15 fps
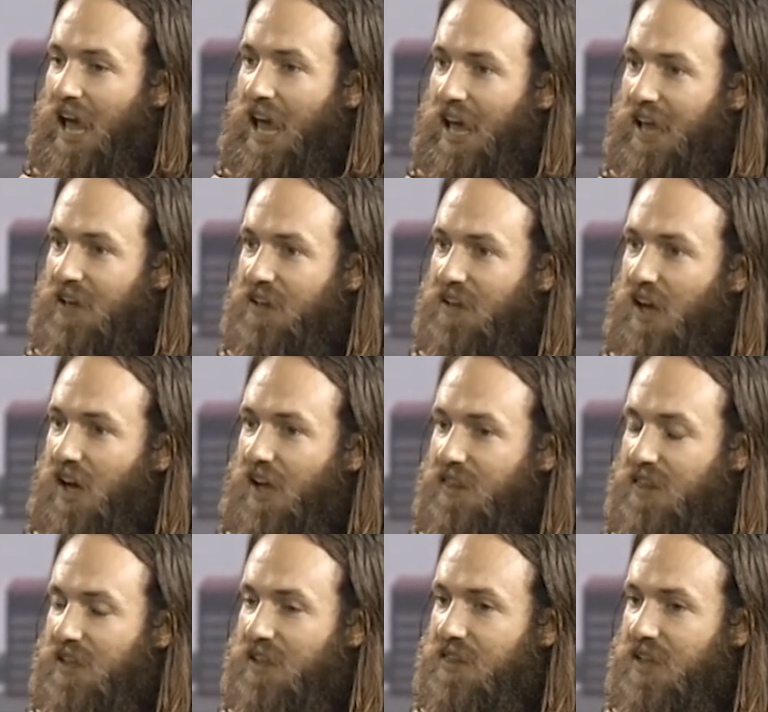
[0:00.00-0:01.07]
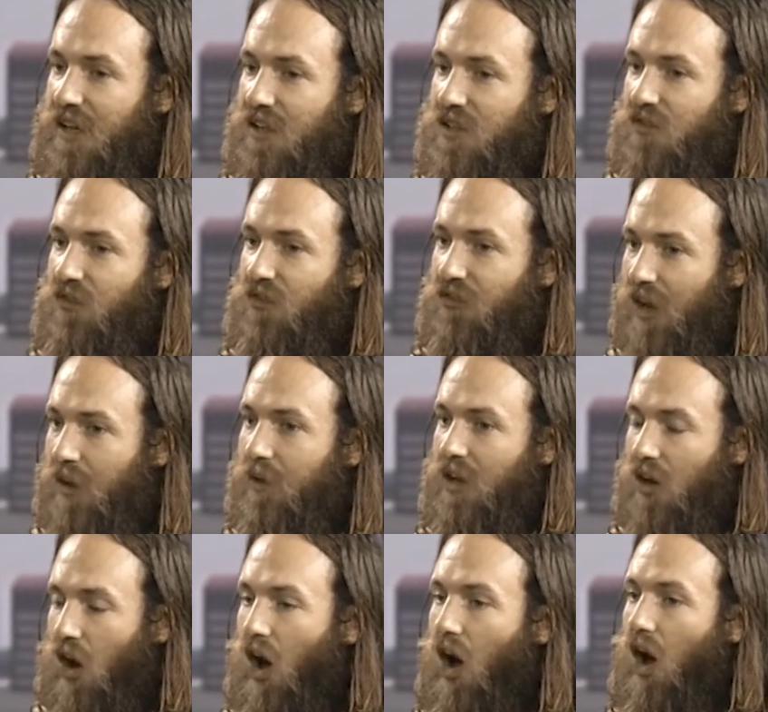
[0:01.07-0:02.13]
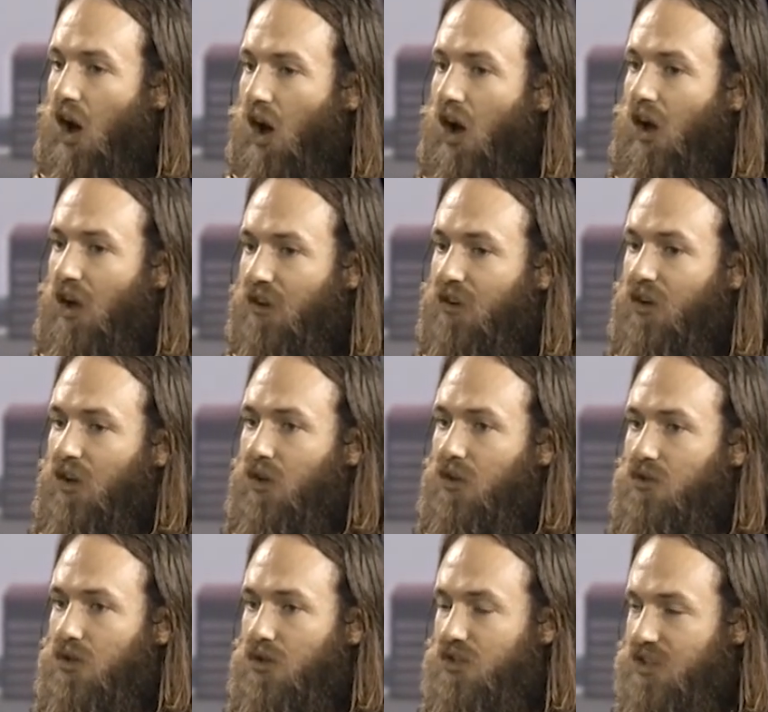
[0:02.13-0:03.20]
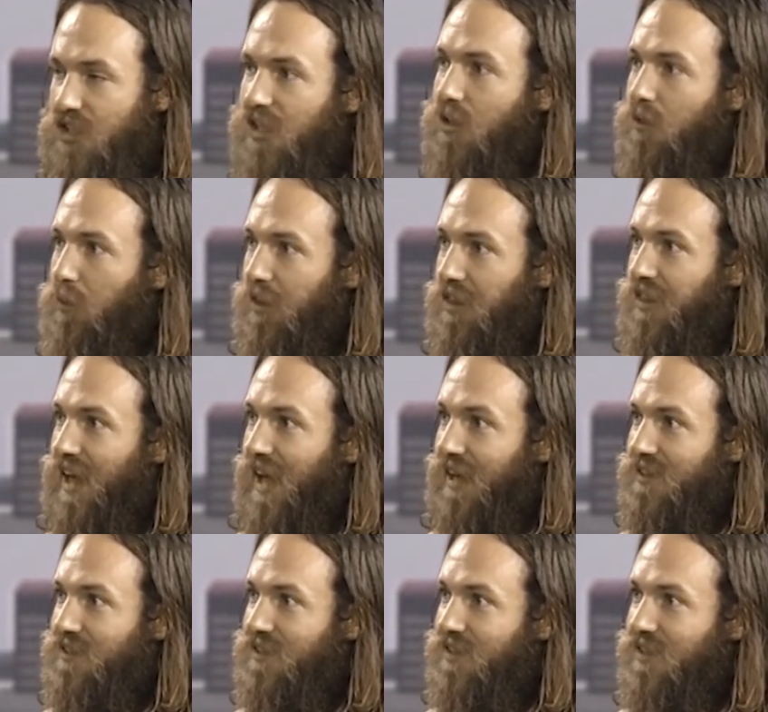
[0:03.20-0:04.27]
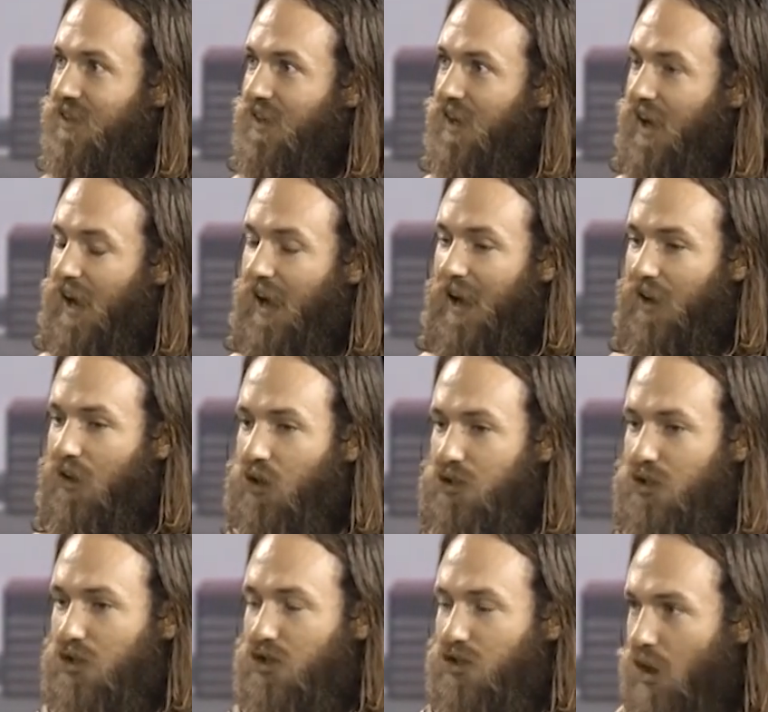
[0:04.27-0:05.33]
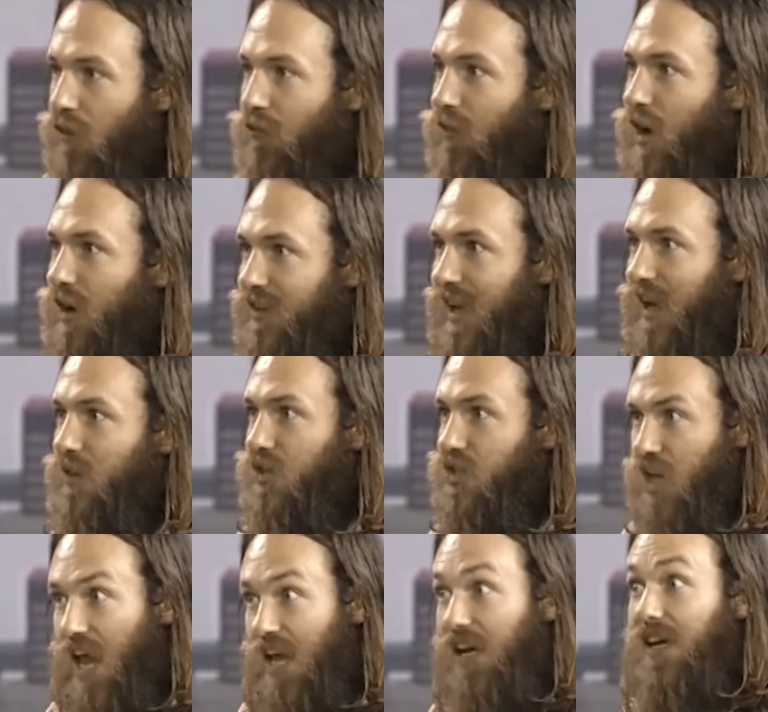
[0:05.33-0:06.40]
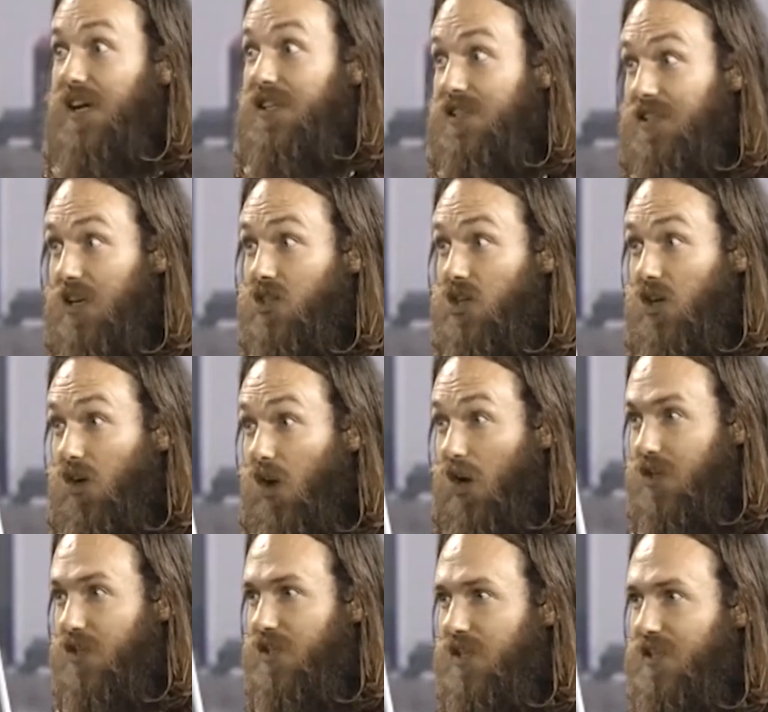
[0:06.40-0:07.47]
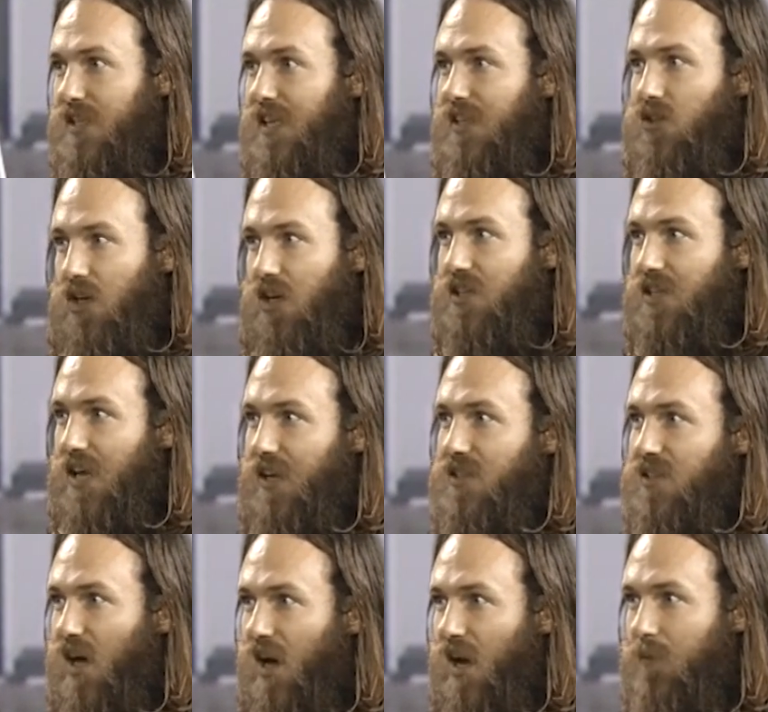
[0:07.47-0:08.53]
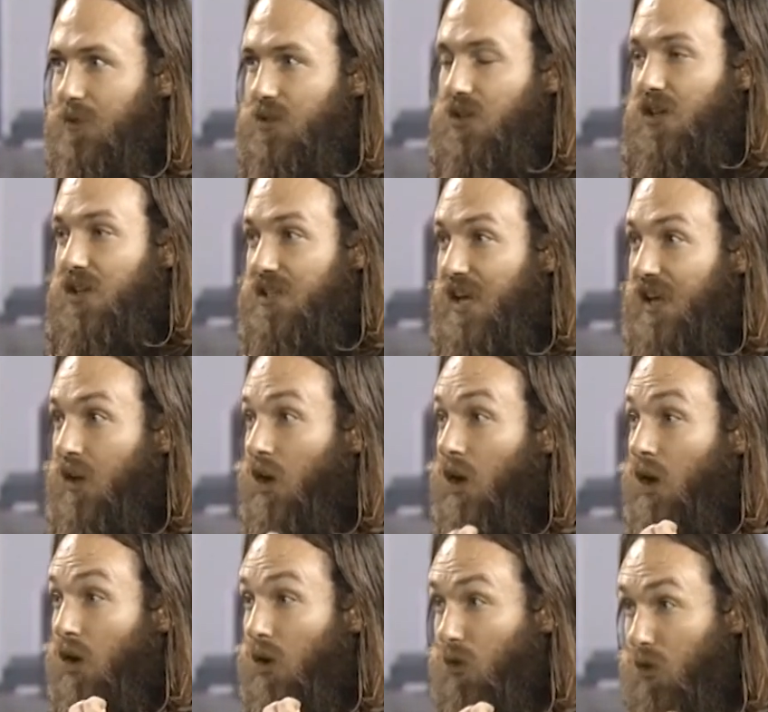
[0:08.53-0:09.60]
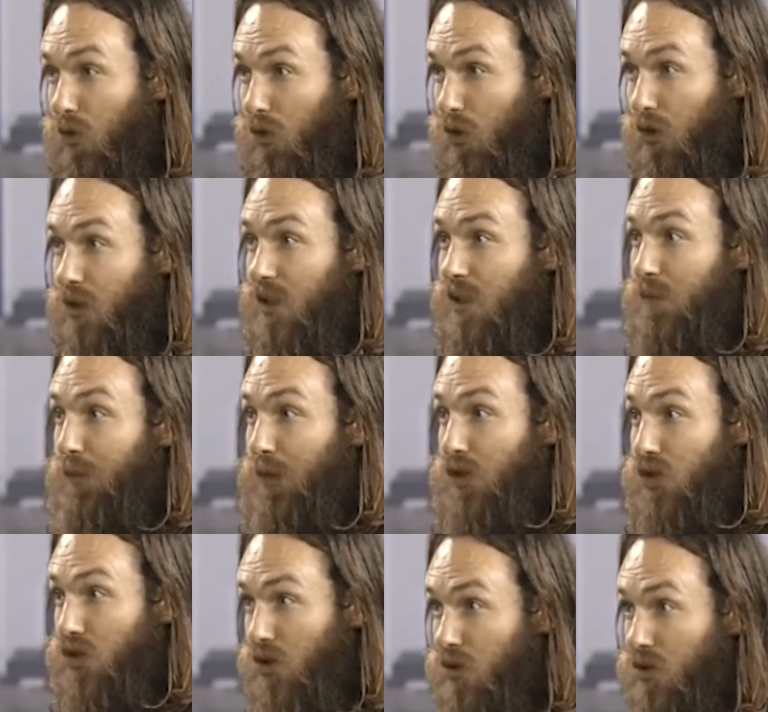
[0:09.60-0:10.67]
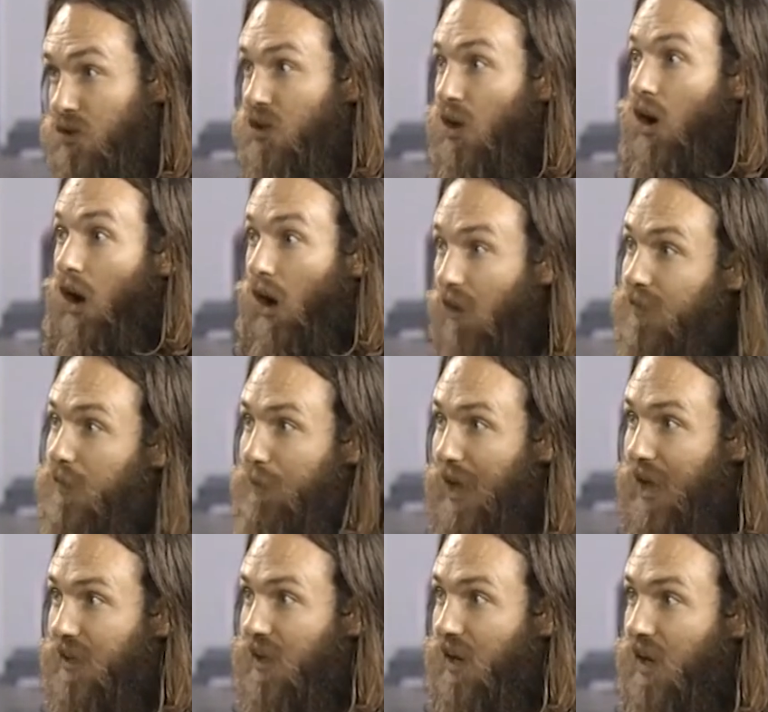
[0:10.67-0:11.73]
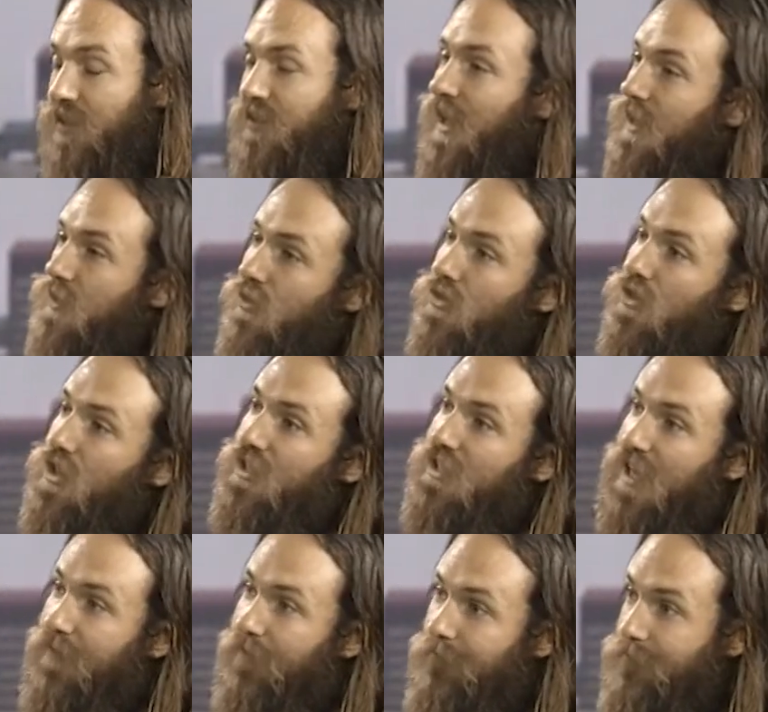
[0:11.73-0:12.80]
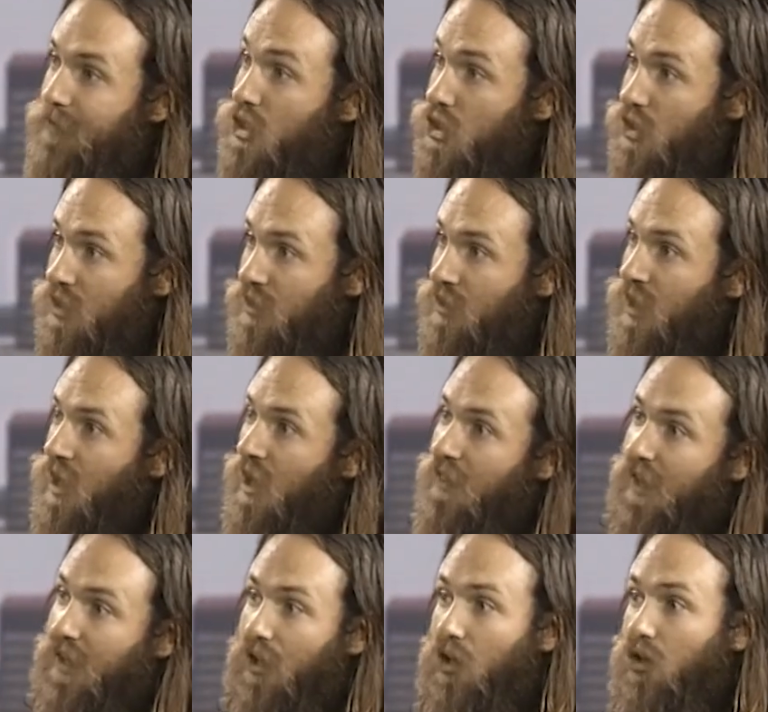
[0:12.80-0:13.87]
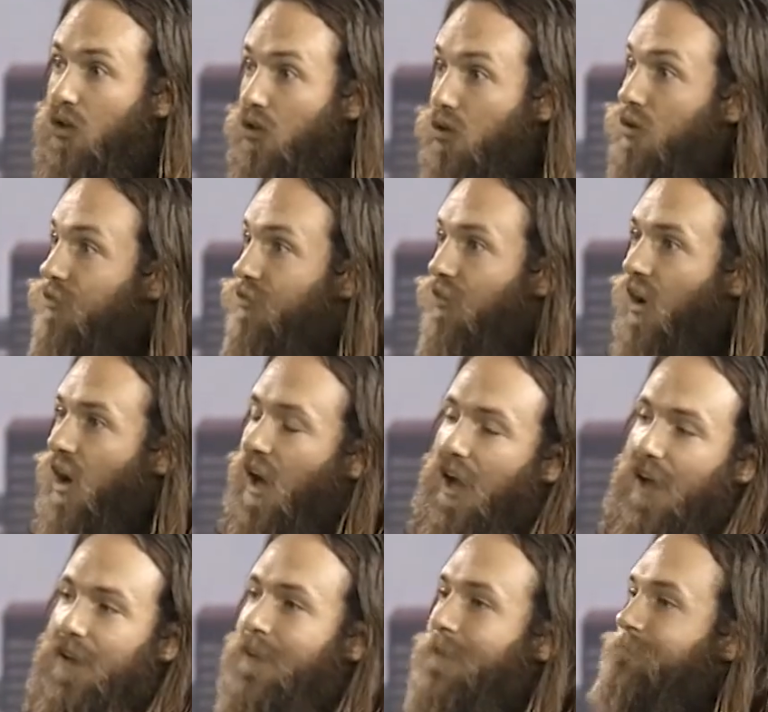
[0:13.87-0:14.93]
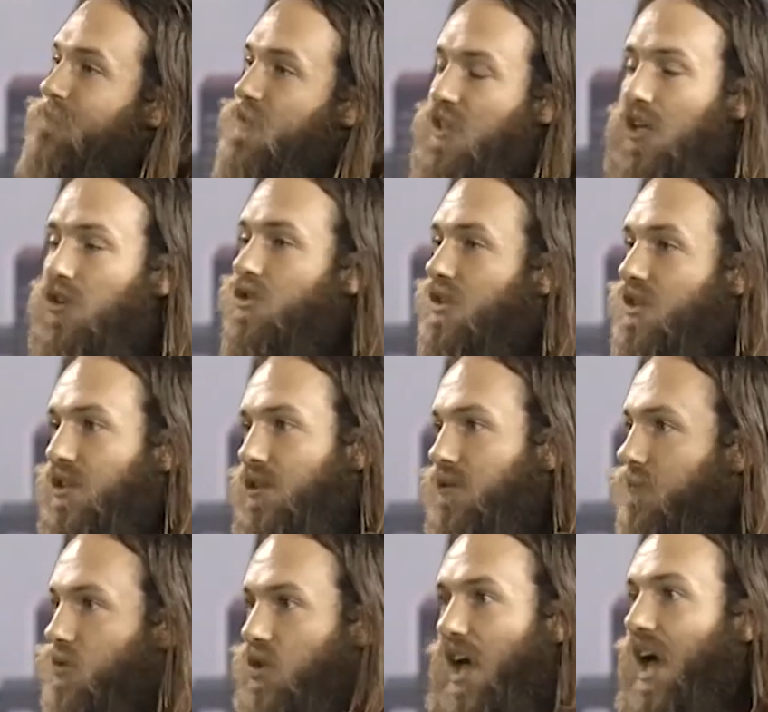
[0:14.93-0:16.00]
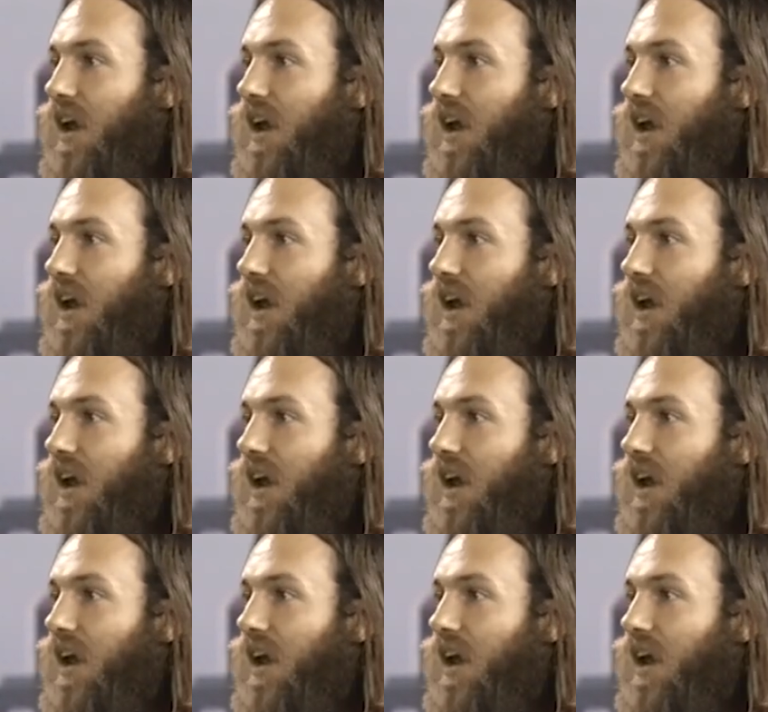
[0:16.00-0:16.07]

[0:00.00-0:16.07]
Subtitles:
And I think that it's very hard to deal with that because it's so far down the chain and it's such a large city. It's going to take time. It's going to take ruthless pursuit of the bad guys. And it's also going to take vision that can unify centrist